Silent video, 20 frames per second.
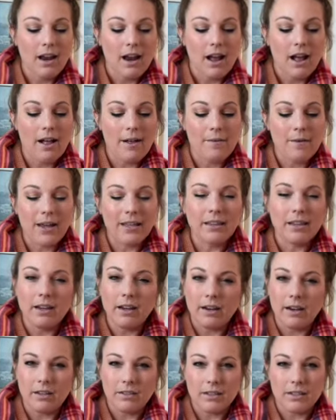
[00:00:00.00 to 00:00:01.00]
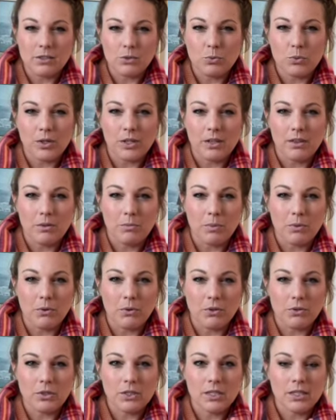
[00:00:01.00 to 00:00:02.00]
I think I got this one at the
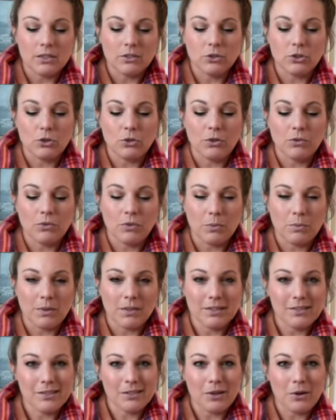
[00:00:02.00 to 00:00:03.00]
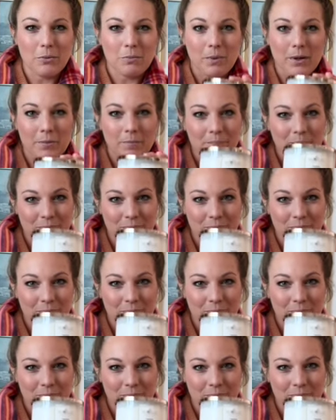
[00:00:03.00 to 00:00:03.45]
BOGO sale too a few months ago, but